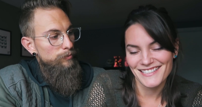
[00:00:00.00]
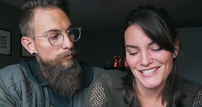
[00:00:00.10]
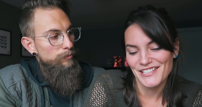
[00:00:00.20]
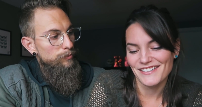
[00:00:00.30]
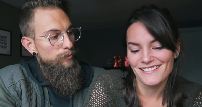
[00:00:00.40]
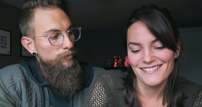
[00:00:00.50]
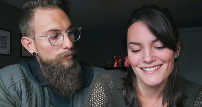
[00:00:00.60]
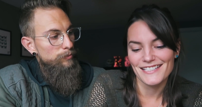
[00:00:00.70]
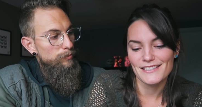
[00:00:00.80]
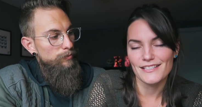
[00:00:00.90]
Speaker 1: until
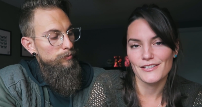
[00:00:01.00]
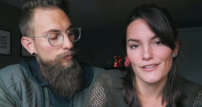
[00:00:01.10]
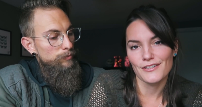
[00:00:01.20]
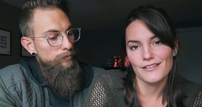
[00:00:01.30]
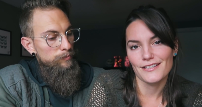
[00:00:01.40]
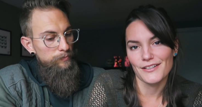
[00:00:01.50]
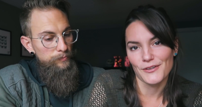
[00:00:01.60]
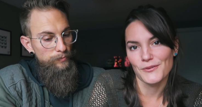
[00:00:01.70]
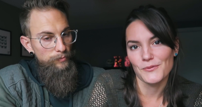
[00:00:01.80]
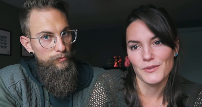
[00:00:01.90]
this year, you
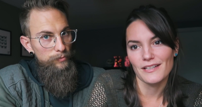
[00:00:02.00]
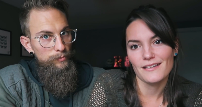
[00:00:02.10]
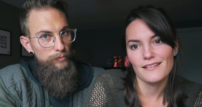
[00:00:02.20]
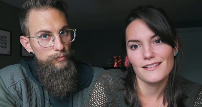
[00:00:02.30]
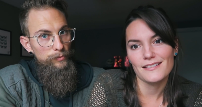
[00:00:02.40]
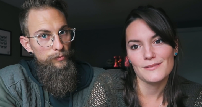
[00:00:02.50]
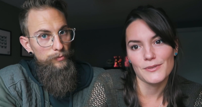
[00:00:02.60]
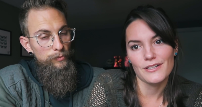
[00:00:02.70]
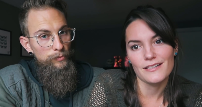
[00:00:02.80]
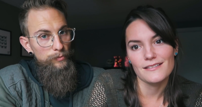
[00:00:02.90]
know, when we had
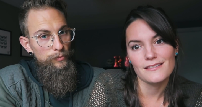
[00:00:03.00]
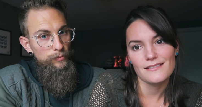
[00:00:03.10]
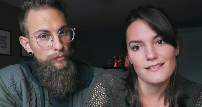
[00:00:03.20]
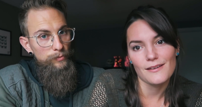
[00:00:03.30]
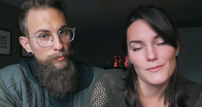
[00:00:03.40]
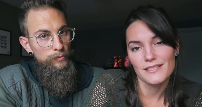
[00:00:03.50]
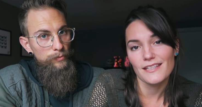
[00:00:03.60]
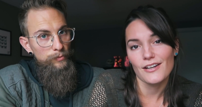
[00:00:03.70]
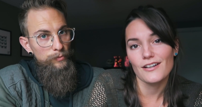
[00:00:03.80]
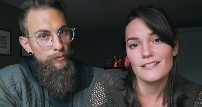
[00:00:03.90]
experienced a
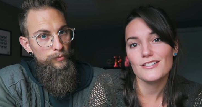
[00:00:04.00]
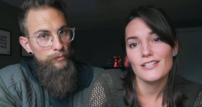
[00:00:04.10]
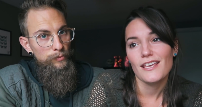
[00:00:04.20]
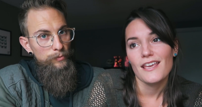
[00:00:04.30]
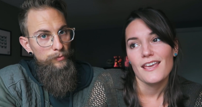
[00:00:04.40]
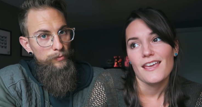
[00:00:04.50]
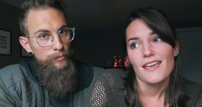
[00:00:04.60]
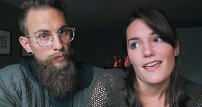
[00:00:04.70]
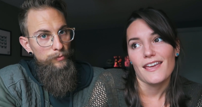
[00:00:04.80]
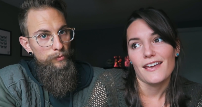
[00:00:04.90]
miscarriage.
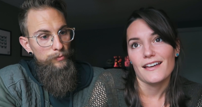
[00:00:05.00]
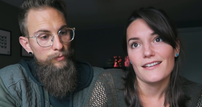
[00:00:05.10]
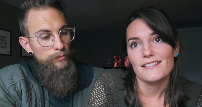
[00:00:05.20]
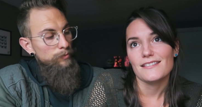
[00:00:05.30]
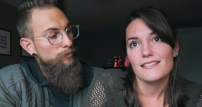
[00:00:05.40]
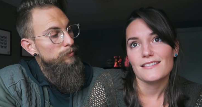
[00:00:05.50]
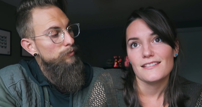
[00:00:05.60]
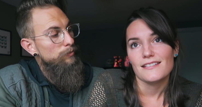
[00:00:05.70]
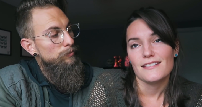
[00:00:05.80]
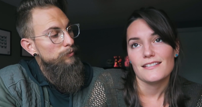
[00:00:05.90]
And
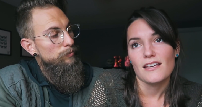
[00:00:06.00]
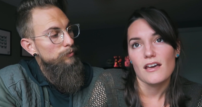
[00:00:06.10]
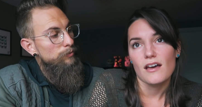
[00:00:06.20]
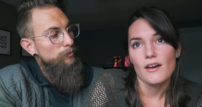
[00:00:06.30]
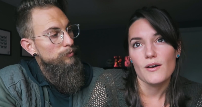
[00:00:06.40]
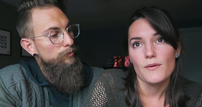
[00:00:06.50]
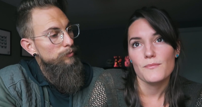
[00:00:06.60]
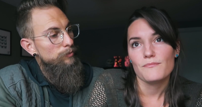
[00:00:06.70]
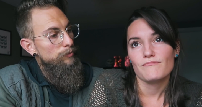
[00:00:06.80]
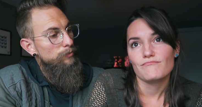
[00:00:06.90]

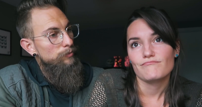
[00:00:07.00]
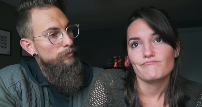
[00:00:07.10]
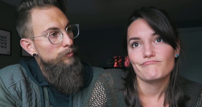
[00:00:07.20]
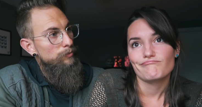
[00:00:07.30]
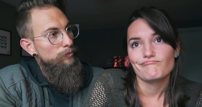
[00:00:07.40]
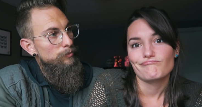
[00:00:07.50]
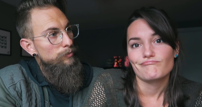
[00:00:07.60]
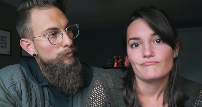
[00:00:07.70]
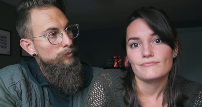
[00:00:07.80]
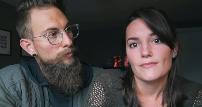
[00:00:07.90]
um,
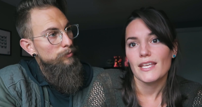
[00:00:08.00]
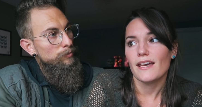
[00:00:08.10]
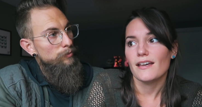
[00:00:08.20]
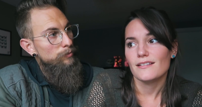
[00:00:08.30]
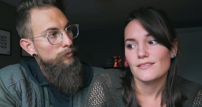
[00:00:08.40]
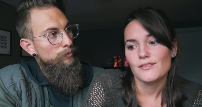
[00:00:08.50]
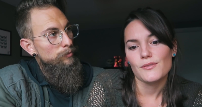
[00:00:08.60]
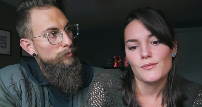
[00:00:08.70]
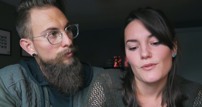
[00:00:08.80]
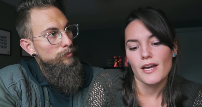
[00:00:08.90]
yeah,
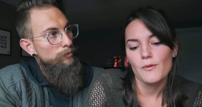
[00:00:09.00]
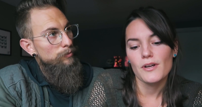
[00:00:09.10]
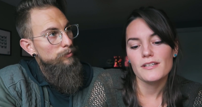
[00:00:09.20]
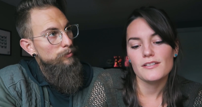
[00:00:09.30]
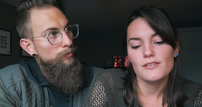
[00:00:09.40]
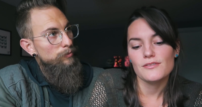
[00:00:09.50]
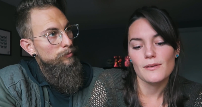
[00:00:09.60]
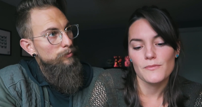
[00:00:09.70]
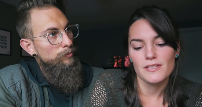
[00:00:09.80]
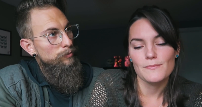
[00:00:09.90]
so I wanted to do
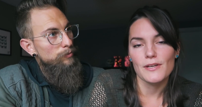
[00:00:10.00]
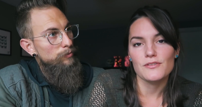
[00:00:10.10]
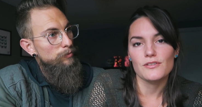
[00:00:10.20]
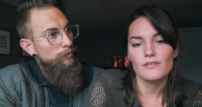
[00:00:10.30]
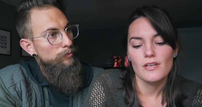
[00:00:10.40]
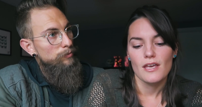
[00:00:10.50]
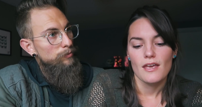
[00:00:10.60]
something special